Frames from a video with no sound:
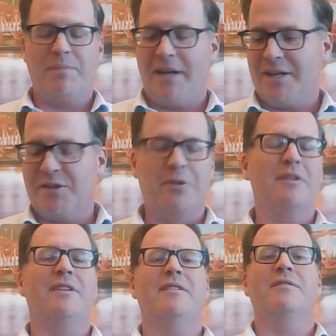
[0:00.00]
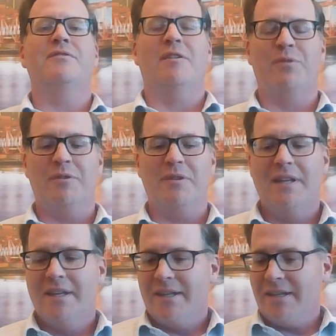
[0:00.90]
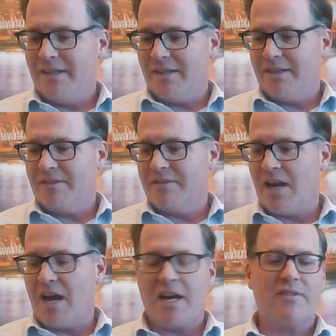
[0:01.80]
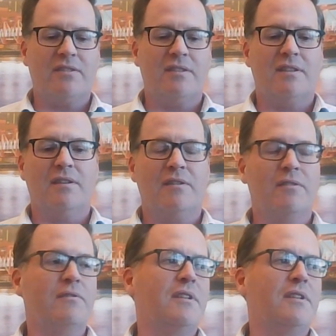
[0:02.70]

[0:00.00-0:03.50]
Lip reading: anecdotally several docs in their